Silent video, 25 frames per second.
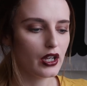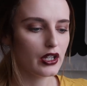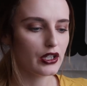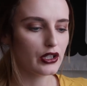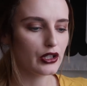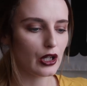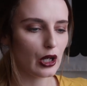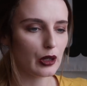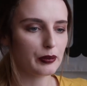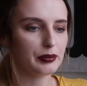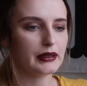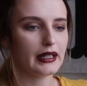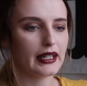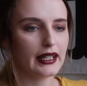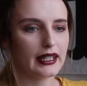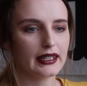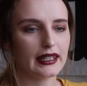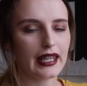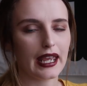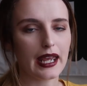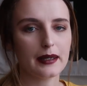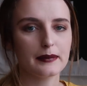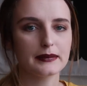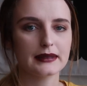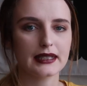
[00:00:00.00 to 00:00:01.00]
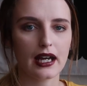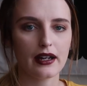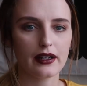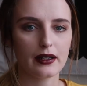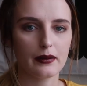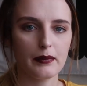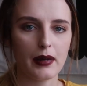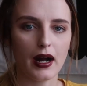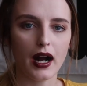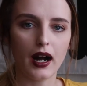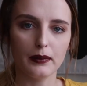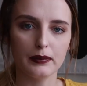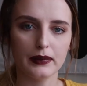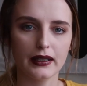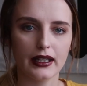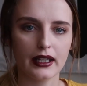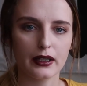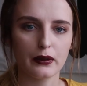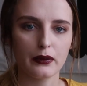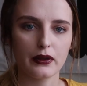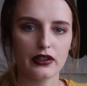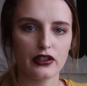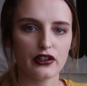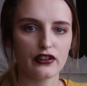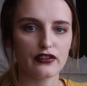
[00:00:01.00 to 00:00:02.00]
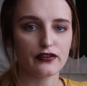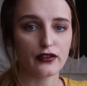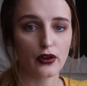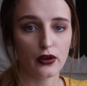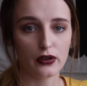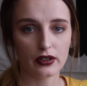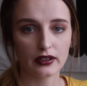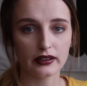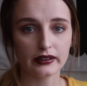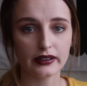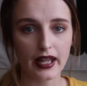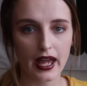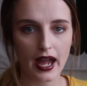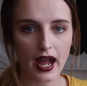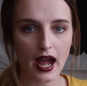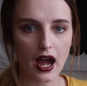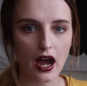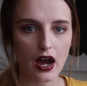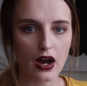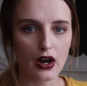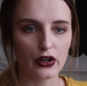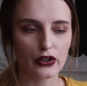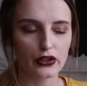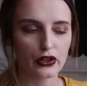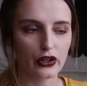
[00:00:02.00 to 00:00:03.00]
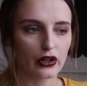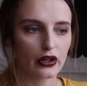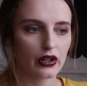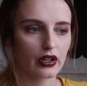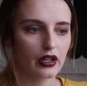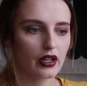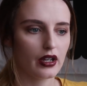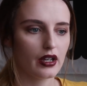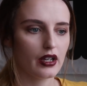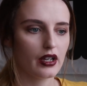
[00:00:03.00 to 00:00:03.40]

you know, playing games out in public with your phone on loud or,